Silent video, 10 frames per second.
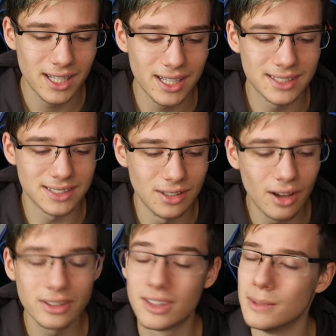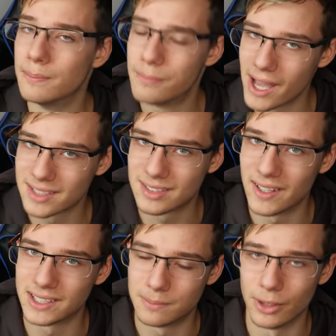It's not the best
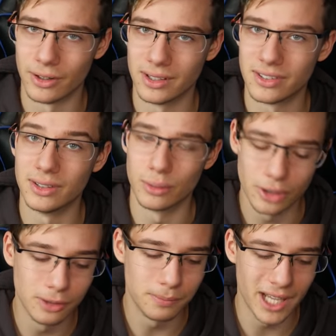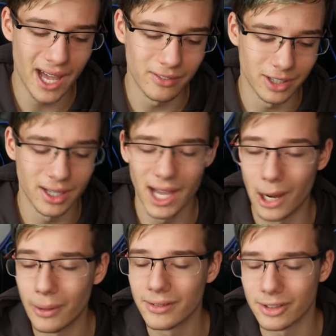experience you could be having,
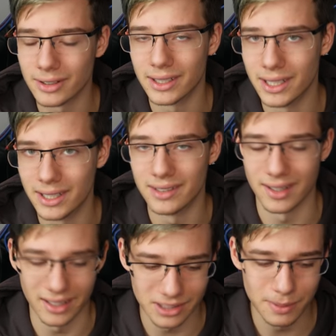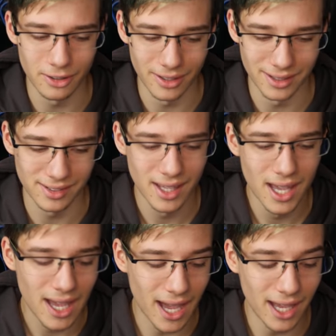however, it is an experience.
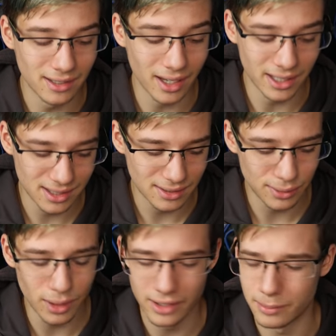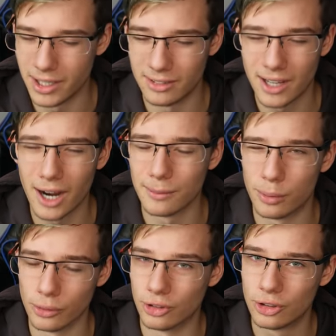And I guess if you guys made
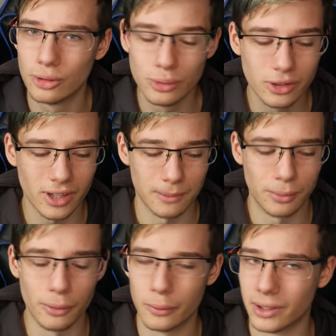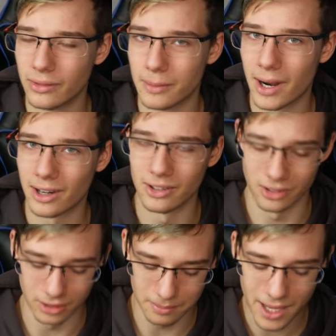cardboard shoes and put one of the markers
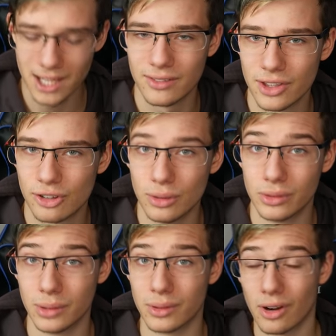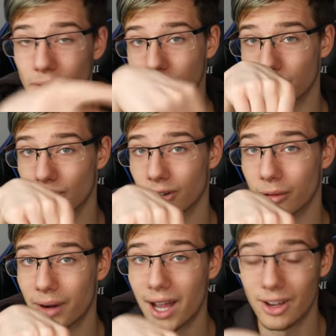on the back of the shoes, you could also turn
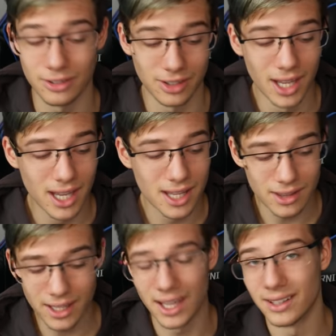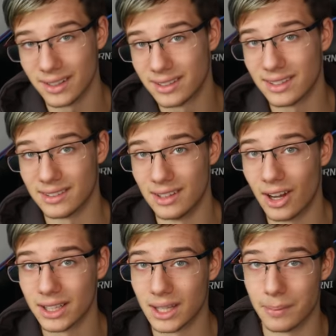around. Again, this is
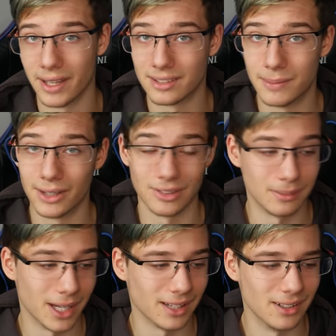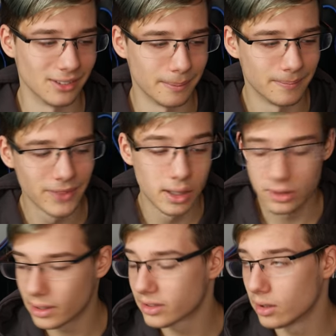not the best mounting mechanism.
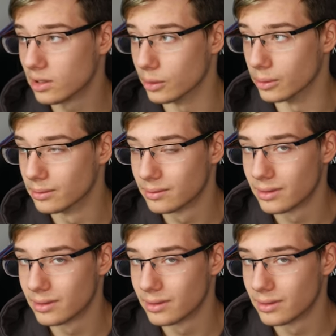So let's conclude.